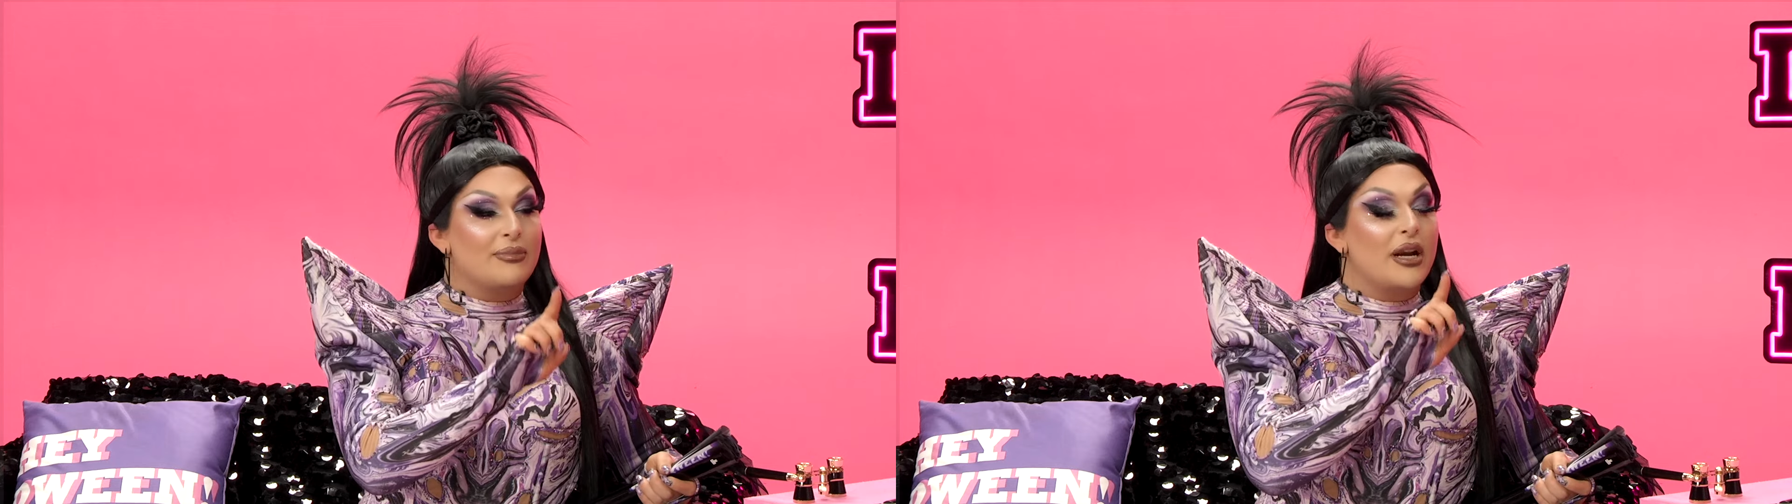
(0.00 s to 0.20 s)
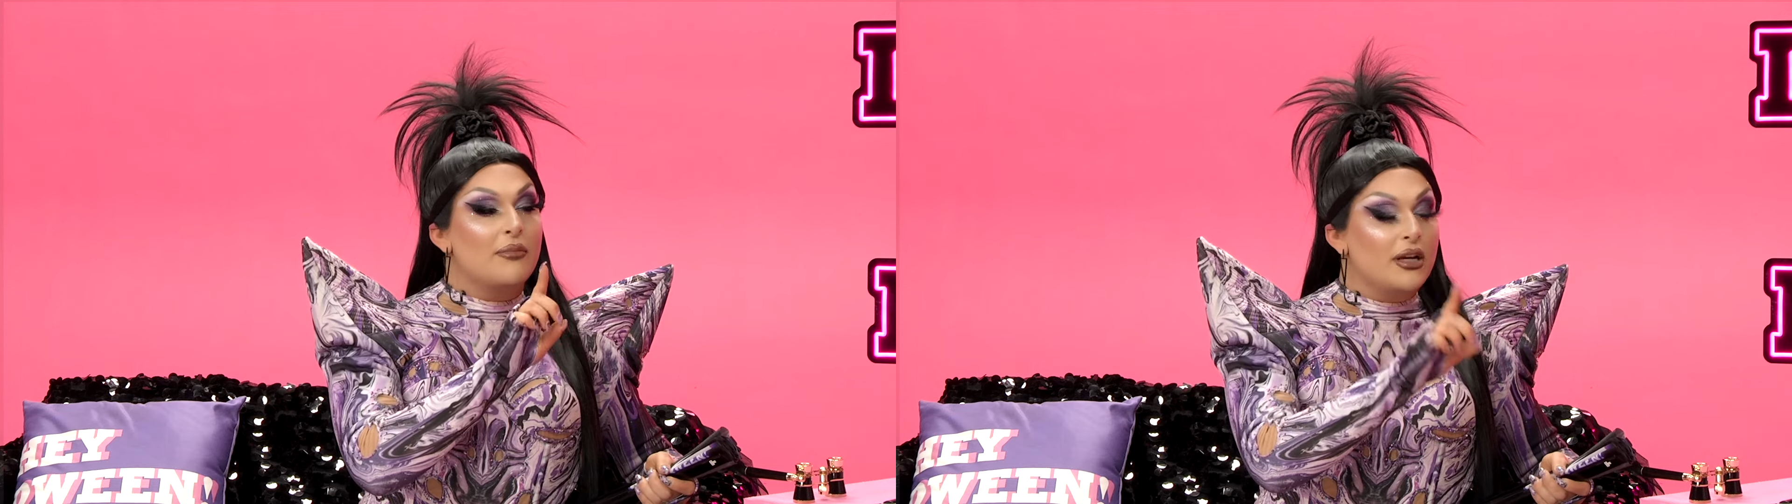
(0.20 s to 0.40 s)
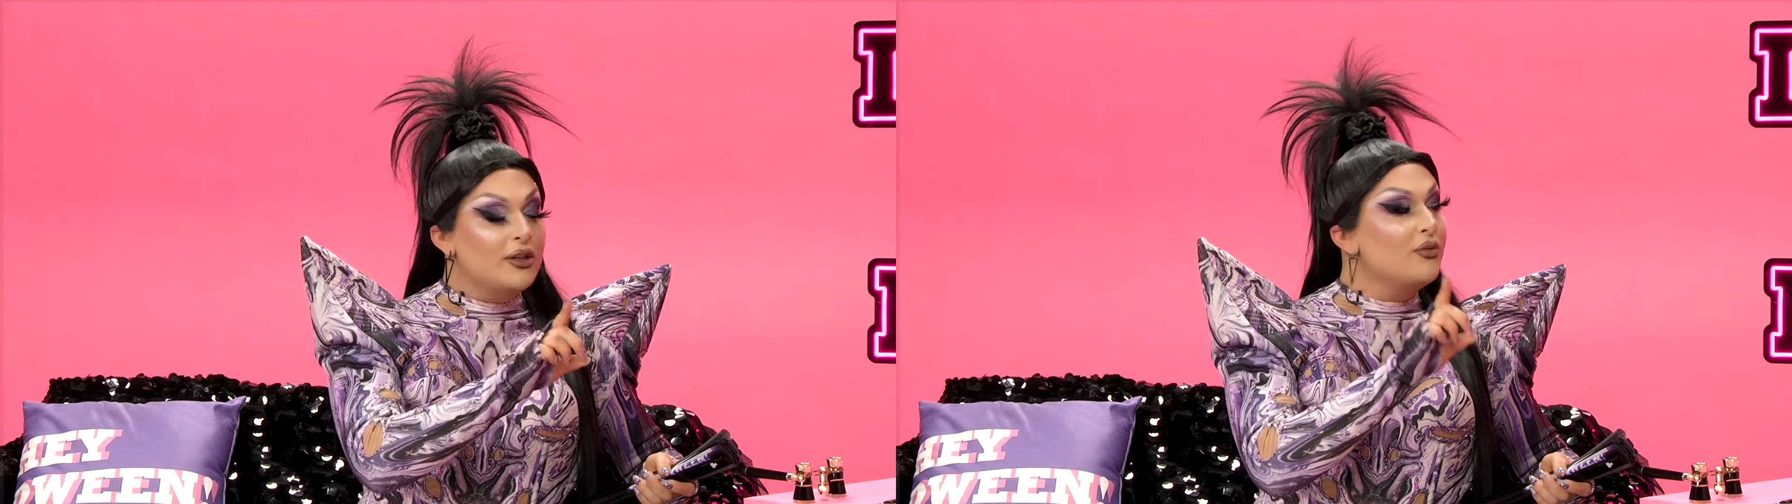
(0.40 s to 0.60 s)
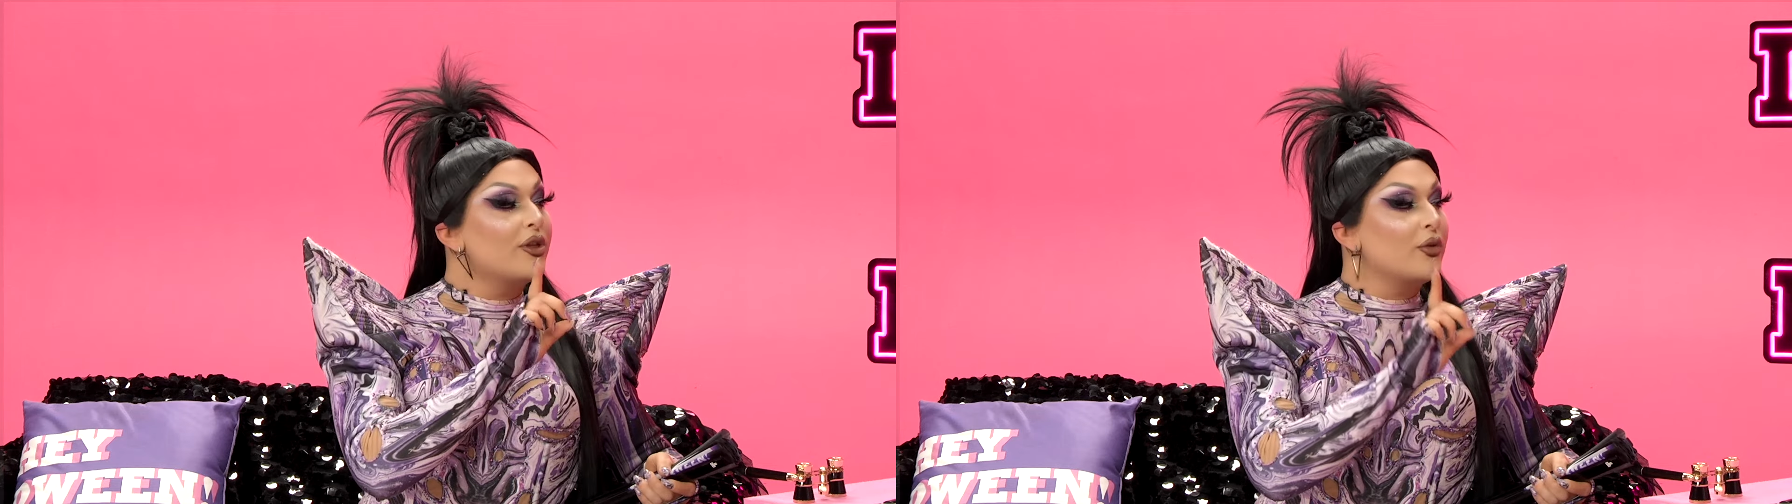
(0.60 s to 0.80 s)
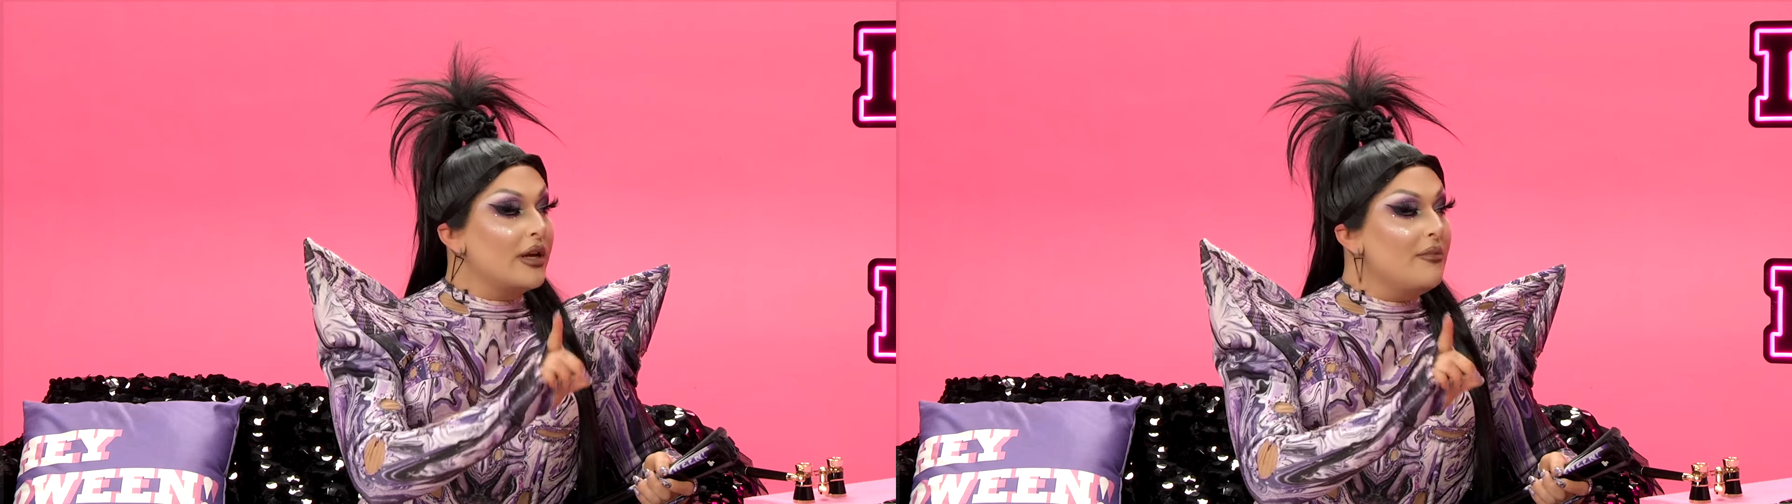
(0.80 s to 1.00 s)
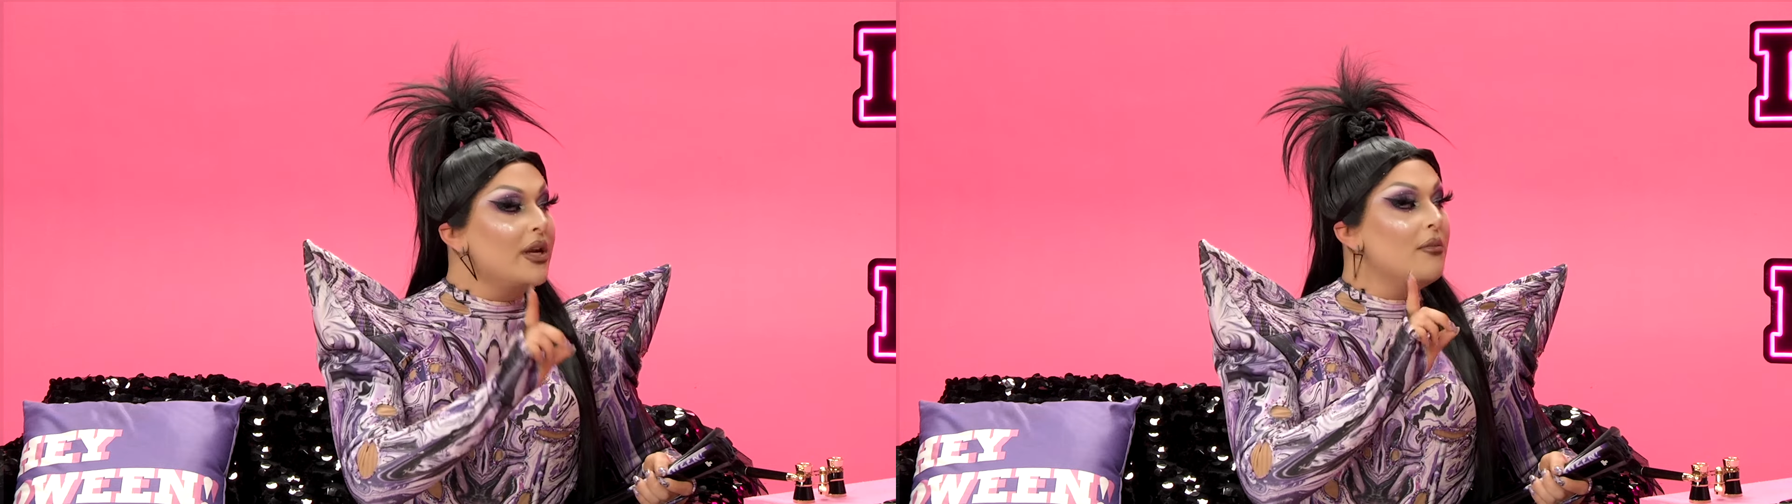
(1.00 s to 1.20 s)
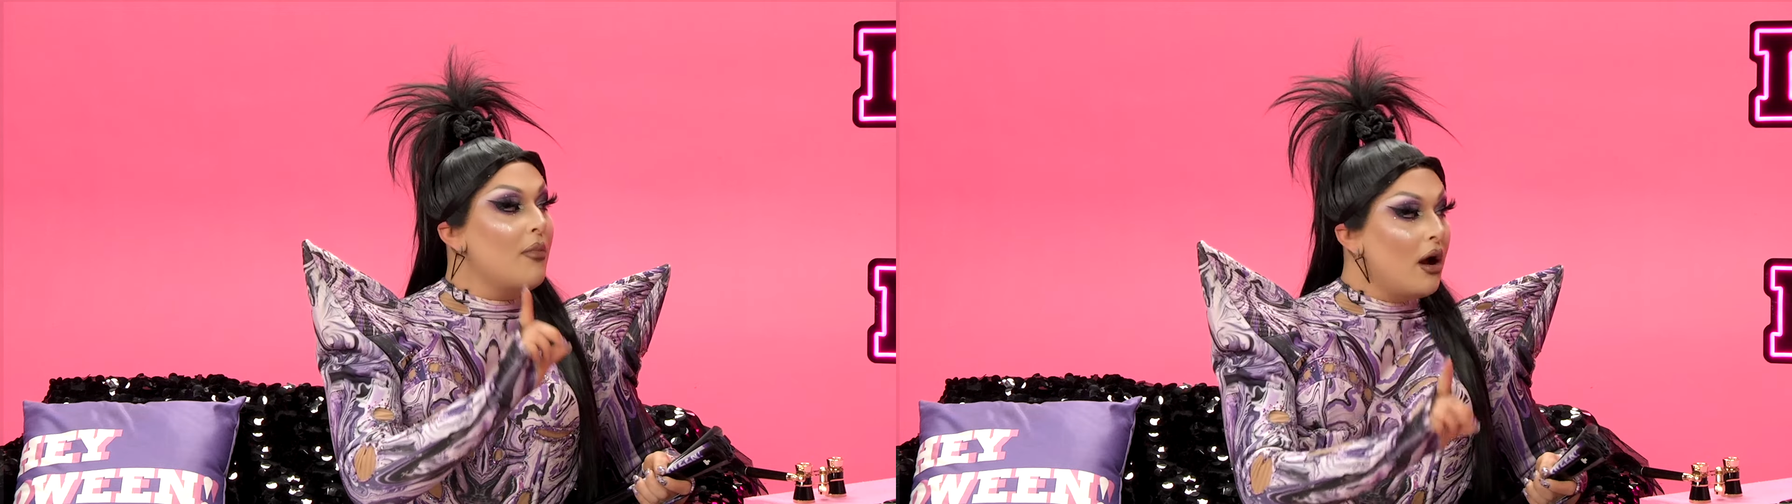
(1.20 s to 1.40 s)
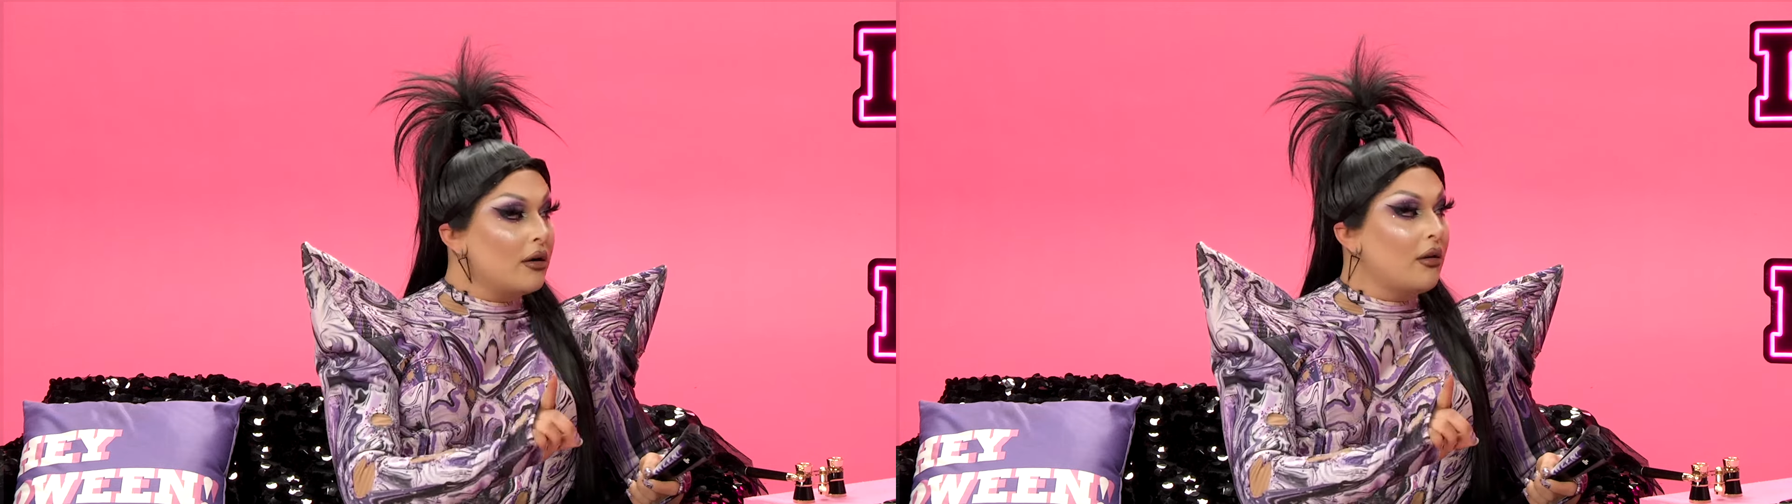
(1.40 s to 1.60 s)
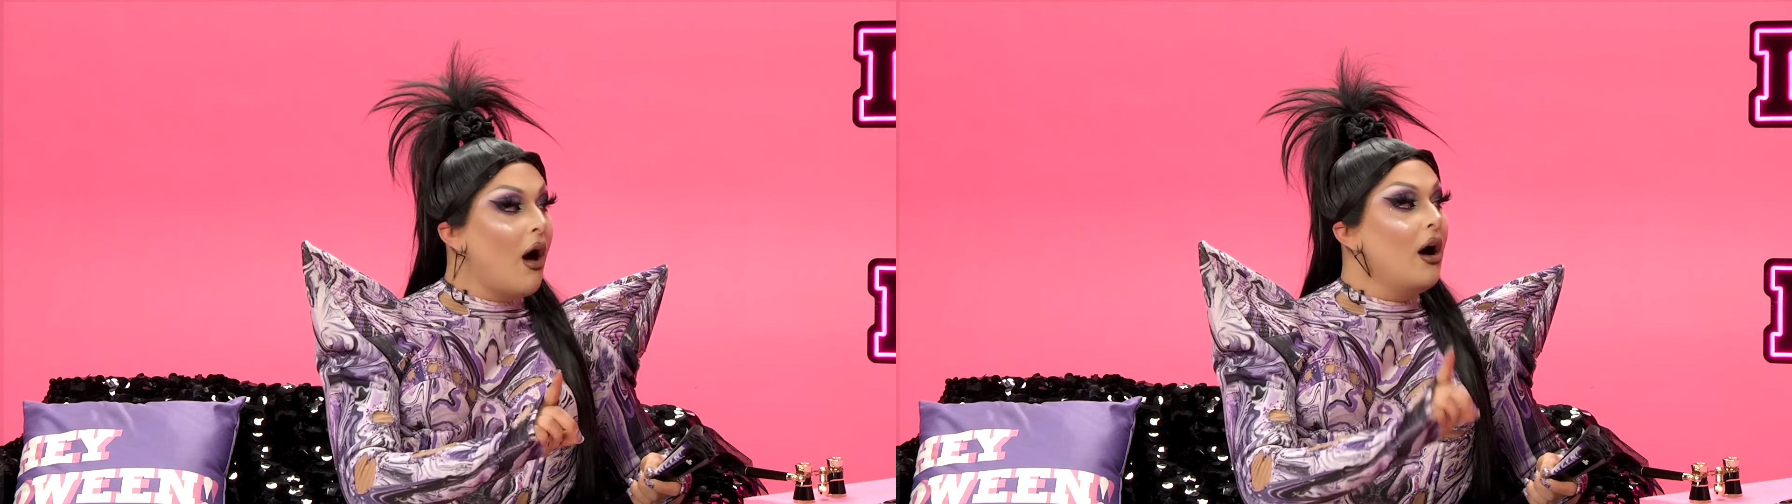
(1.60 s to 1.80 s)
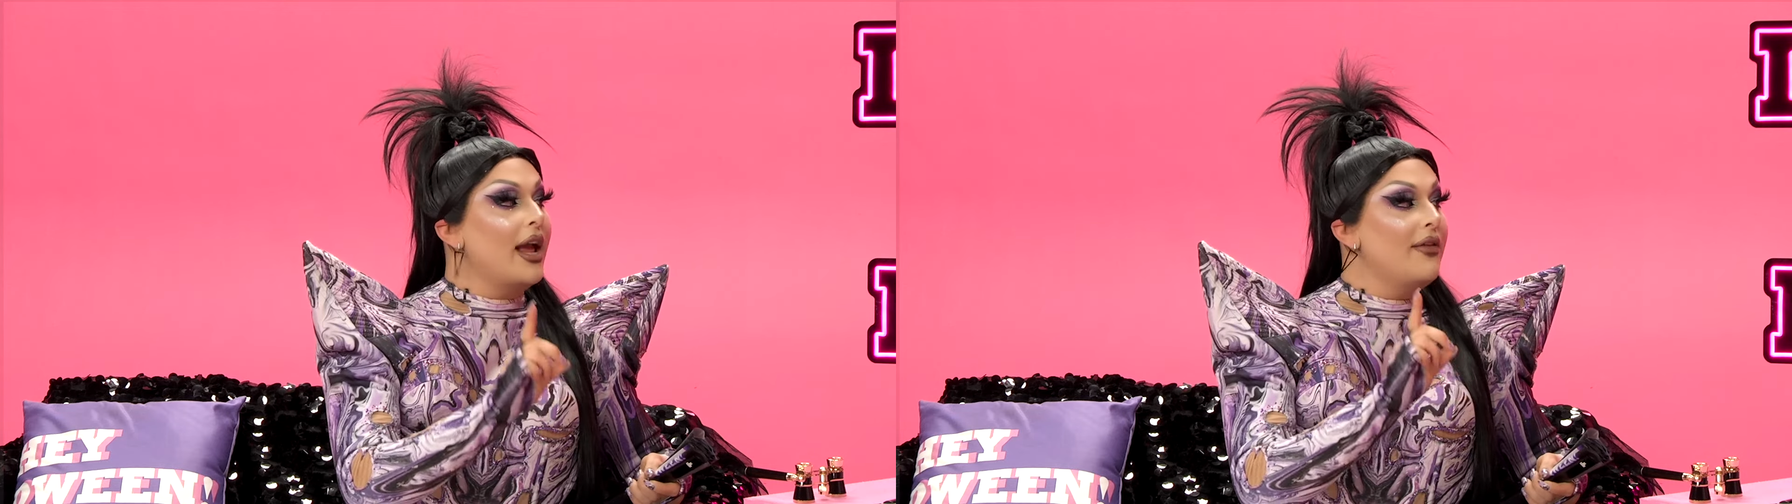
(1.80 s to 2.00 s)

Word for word: but I'm gonna do a three minute monologue